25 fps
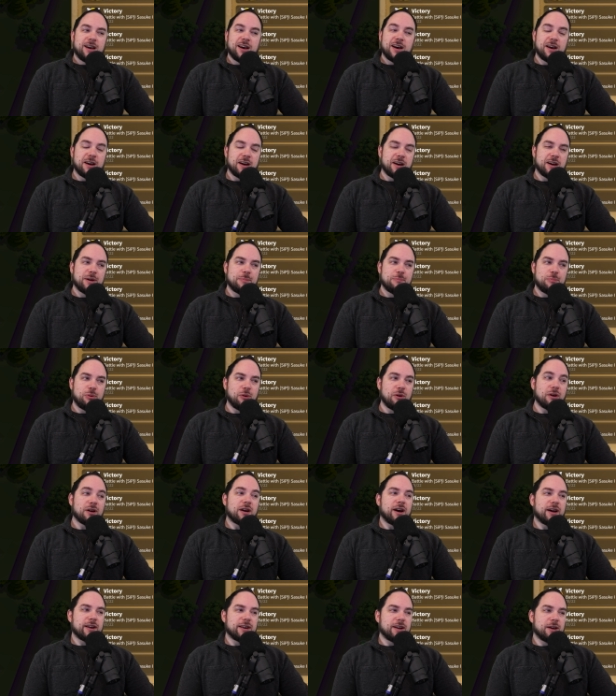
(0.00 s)
Uh,
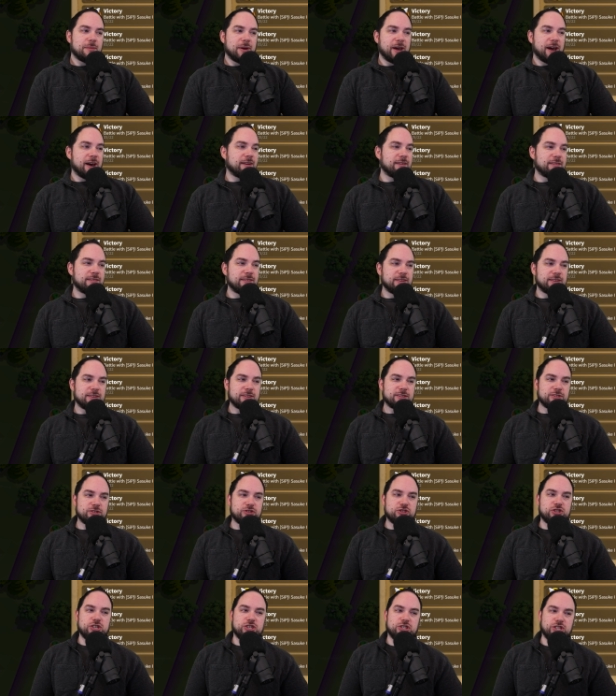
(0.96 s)
poor Honda, man.
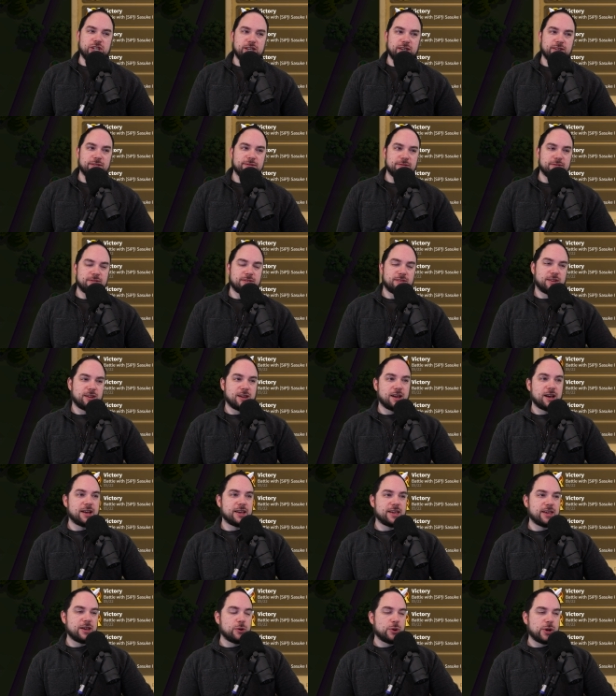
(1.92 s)
GG.
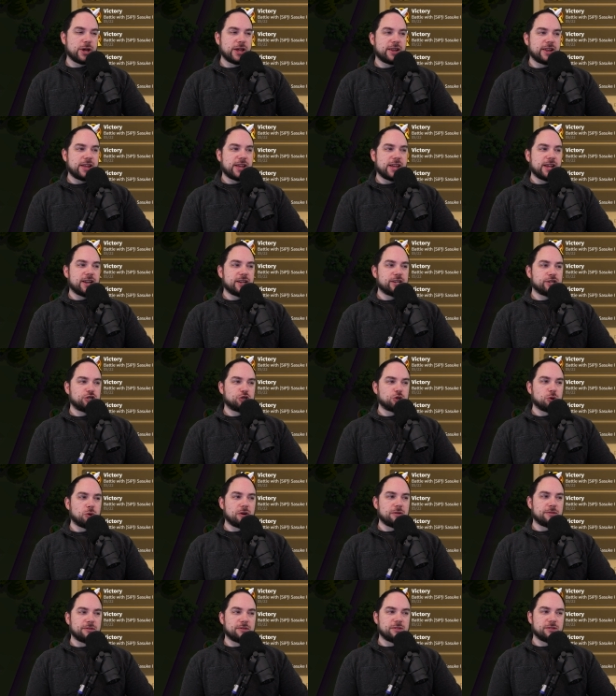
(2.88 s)
Uh, he had he had a
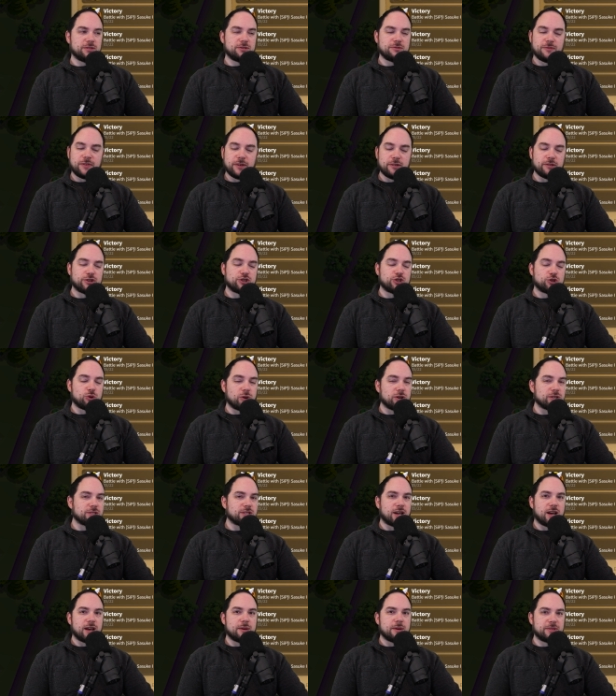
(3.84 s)
short, very
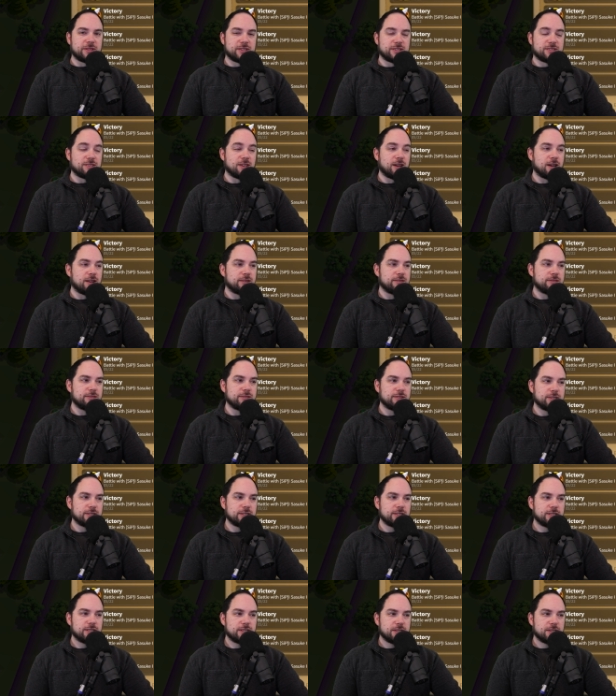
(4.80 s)
short time in the sun,
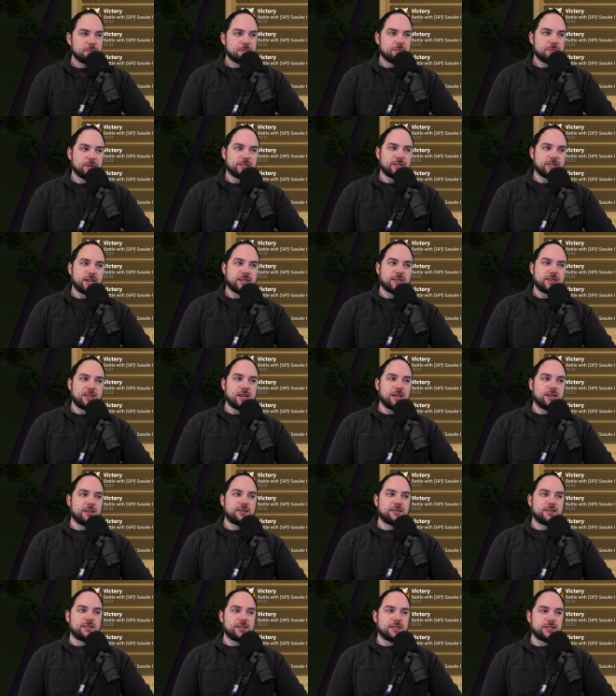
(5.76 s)
but I
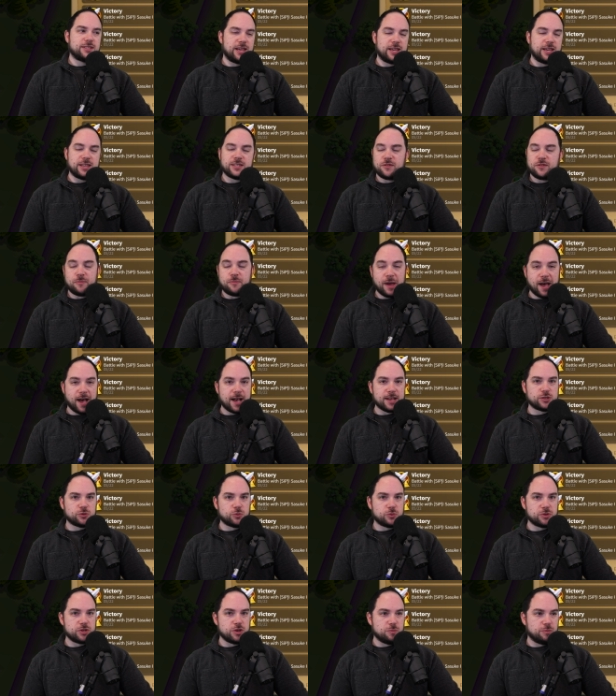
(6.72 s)
think the days have
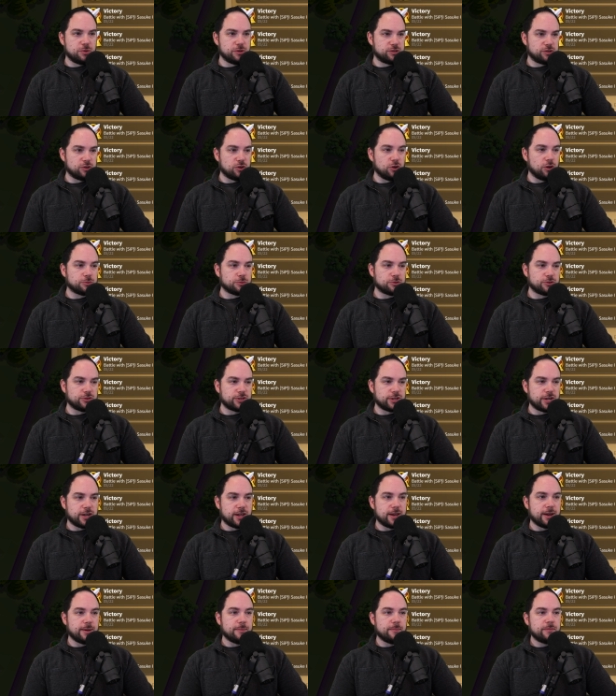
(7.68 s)
passed when you put sculptures
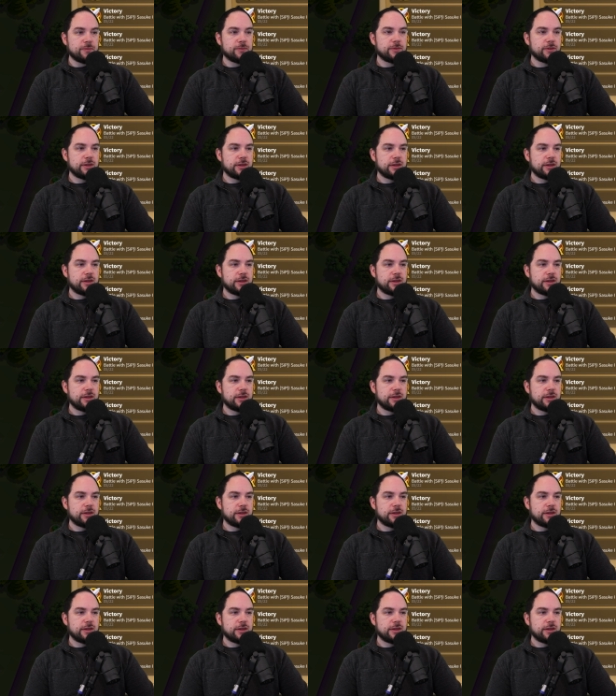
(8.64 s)
into him.